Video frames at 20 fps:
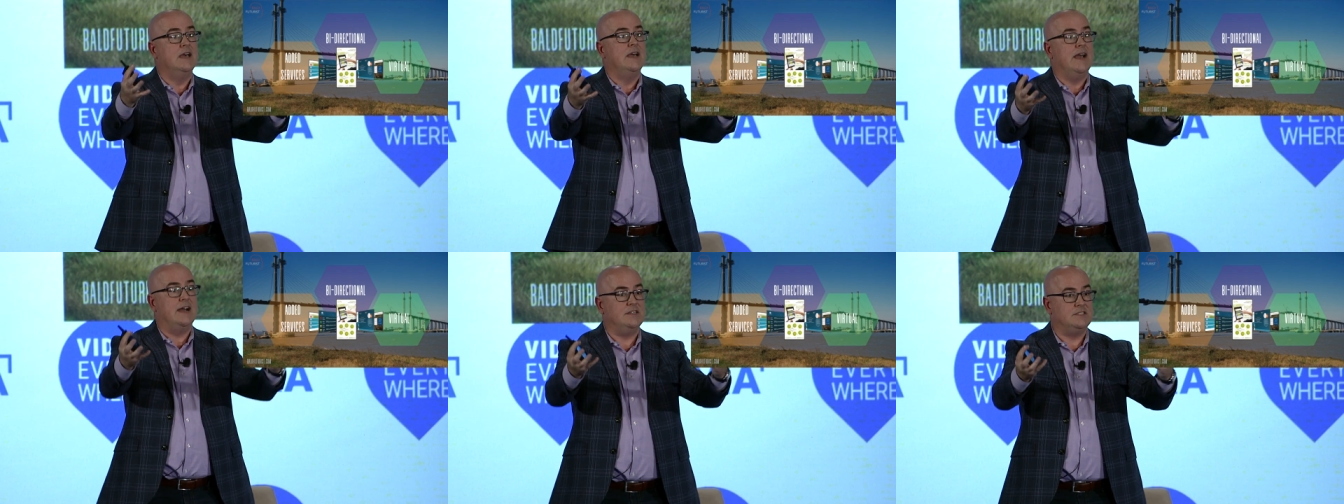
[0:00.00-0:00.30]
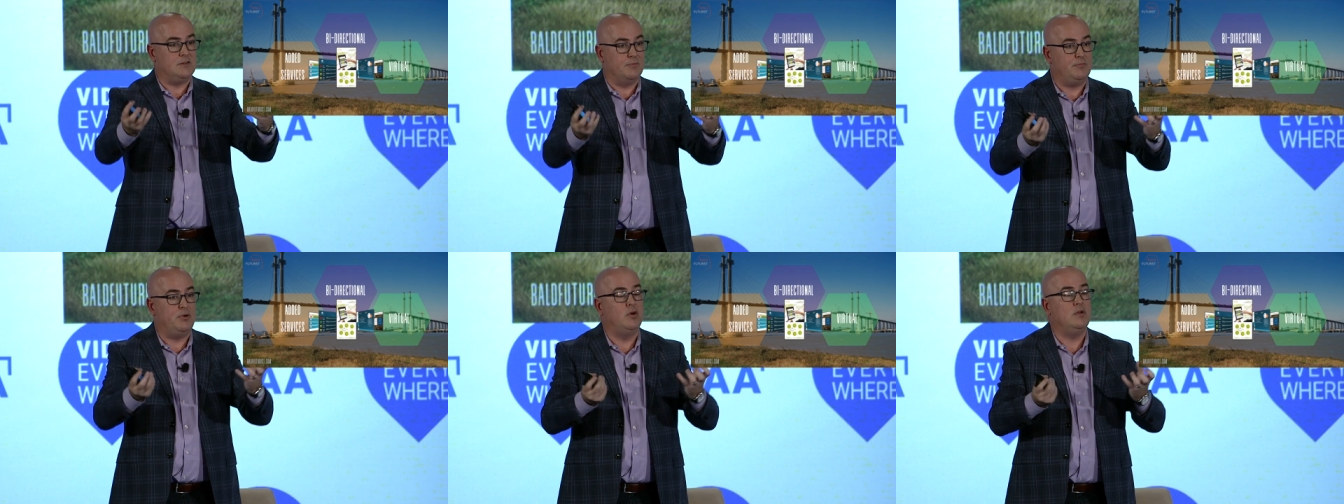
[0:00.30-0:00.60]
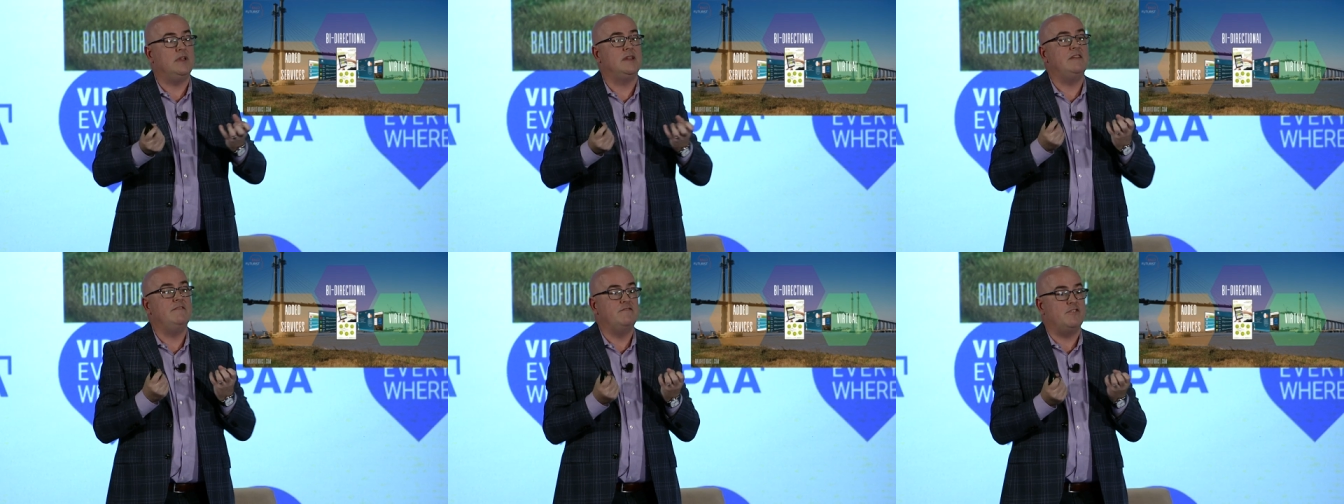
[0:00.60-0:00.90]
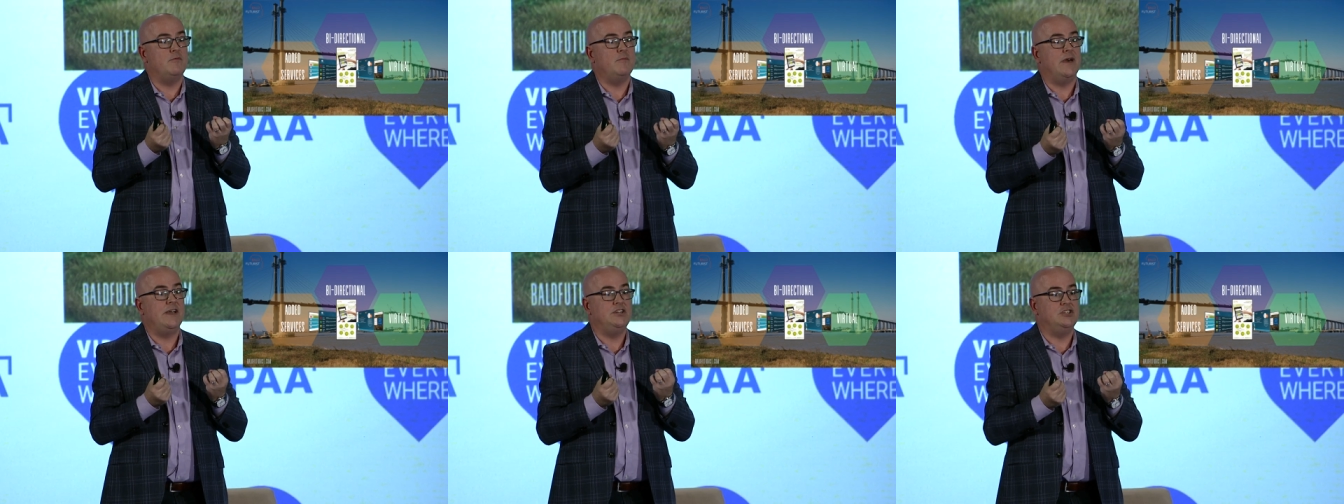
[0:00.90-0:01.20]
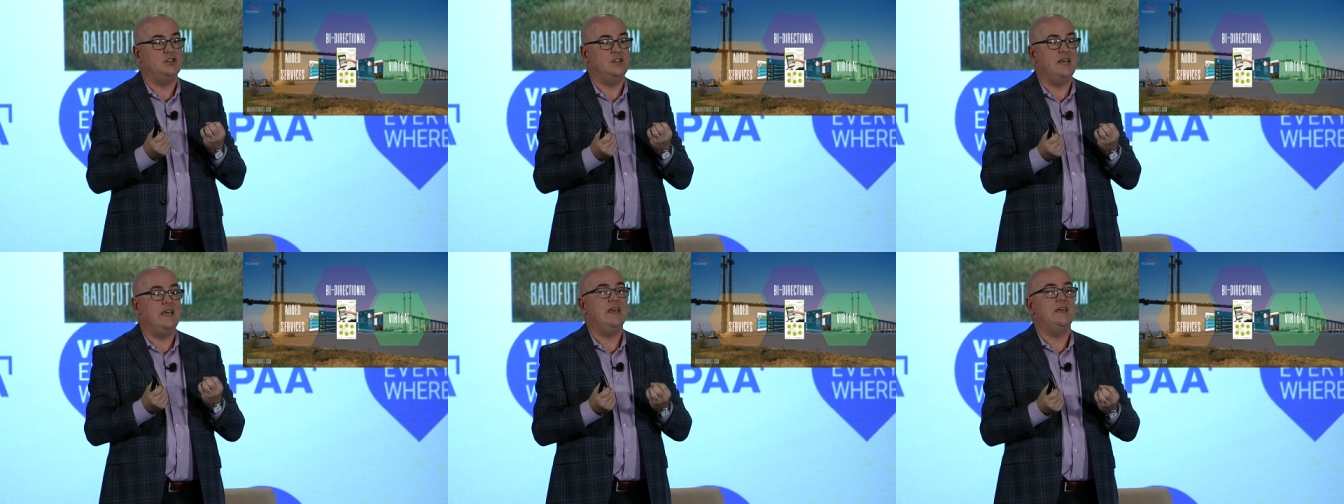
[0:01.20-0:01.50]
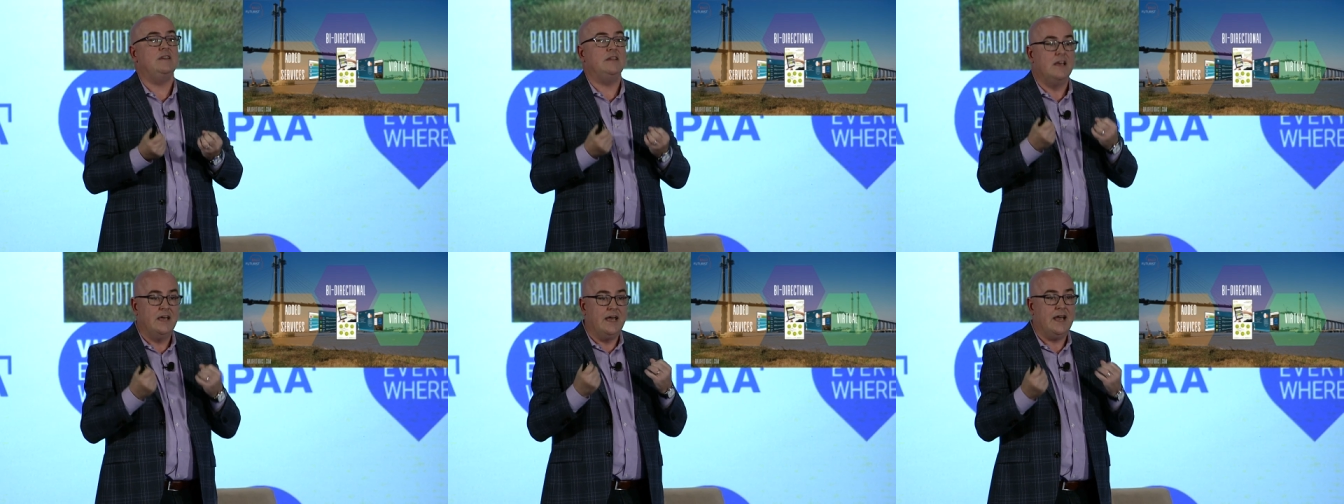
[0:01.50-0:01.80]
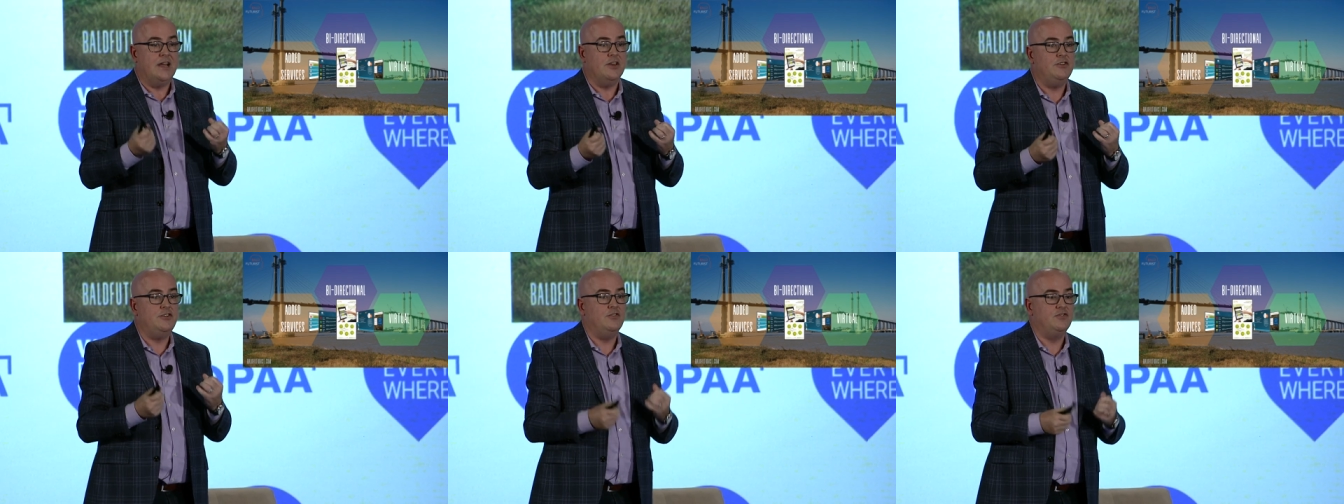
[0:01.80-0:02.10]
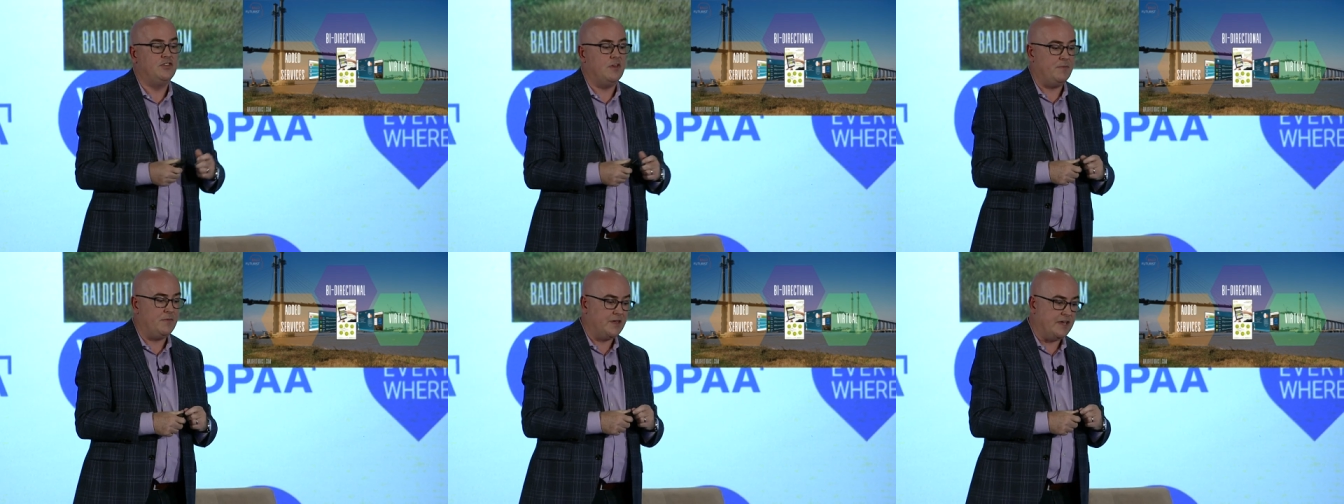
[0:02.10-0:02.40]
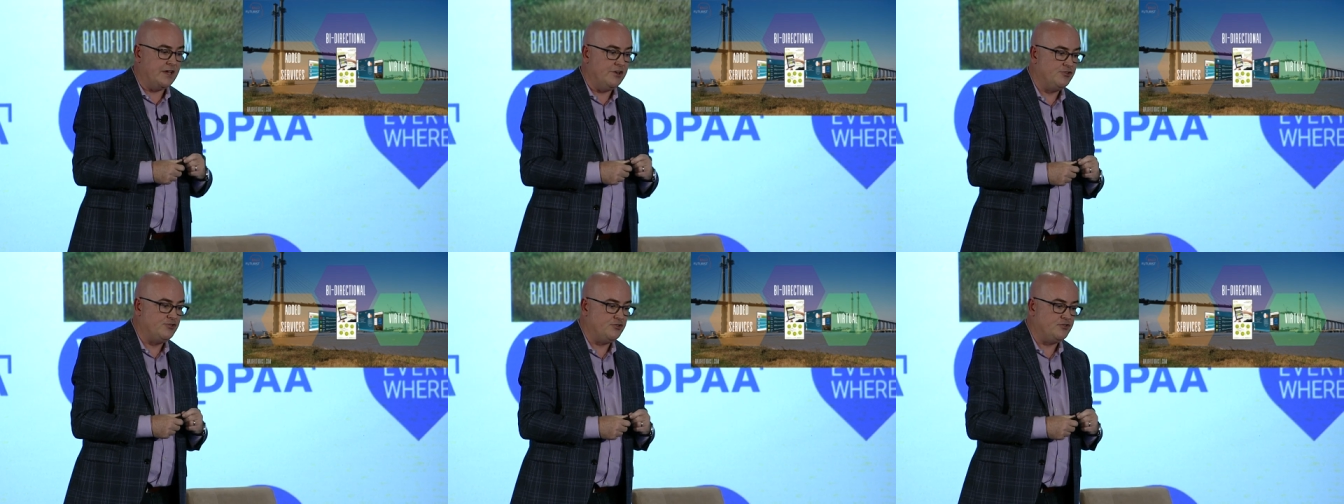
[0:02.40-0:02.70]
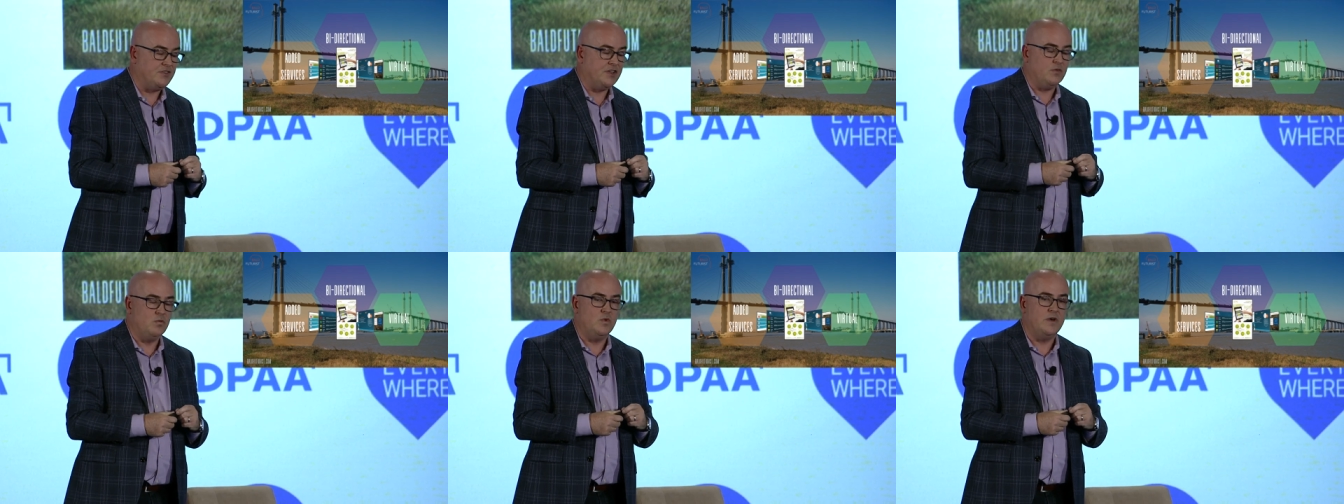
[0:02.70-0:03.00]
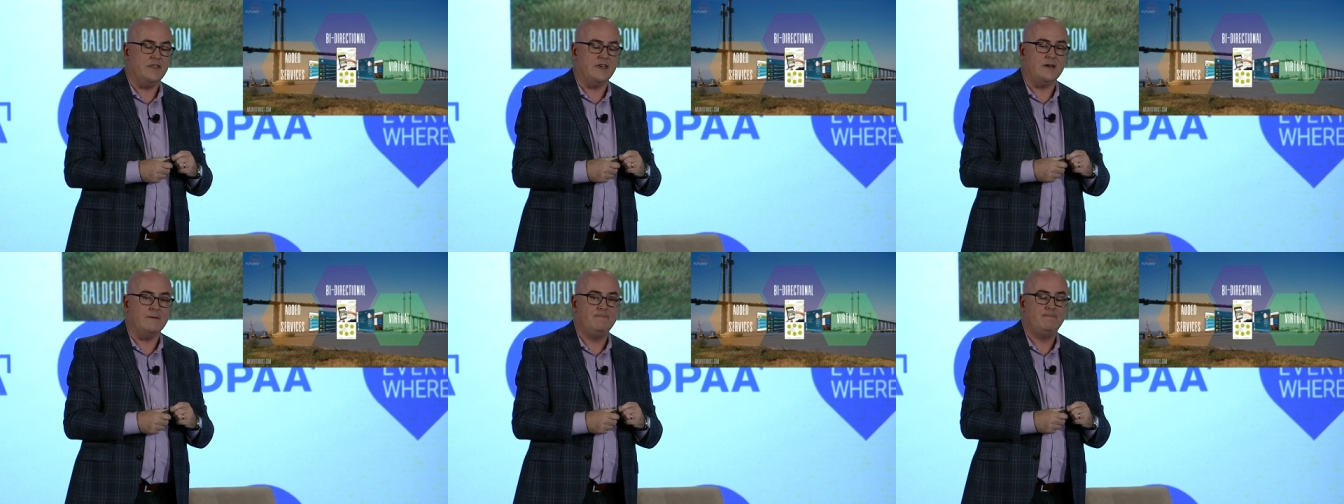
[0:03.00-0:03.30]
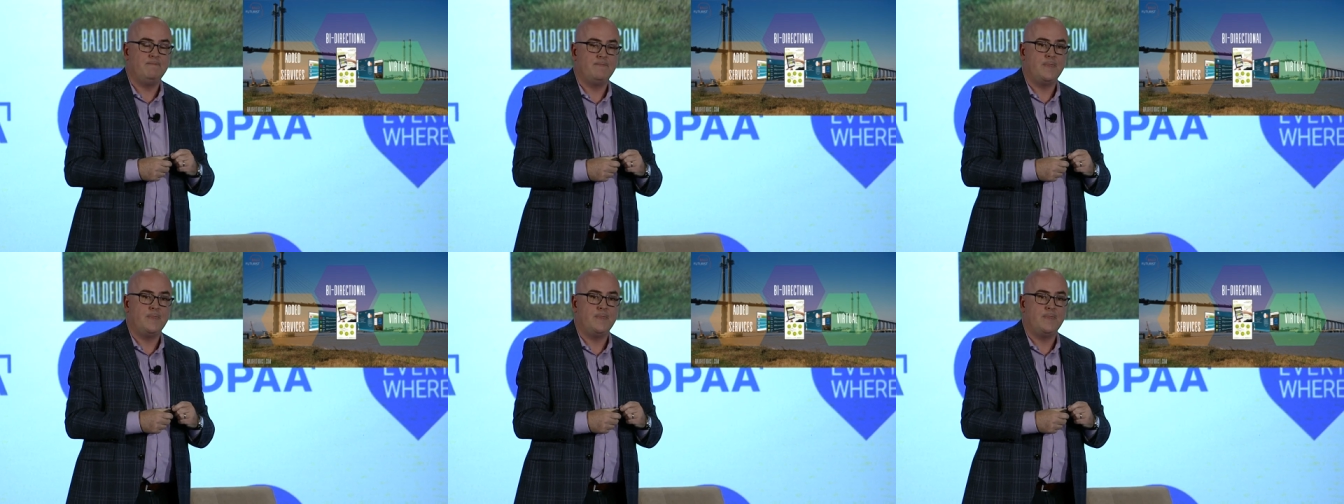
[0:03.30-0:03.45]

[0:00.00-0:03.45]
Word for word: and to pull that information in and do something interesting with it.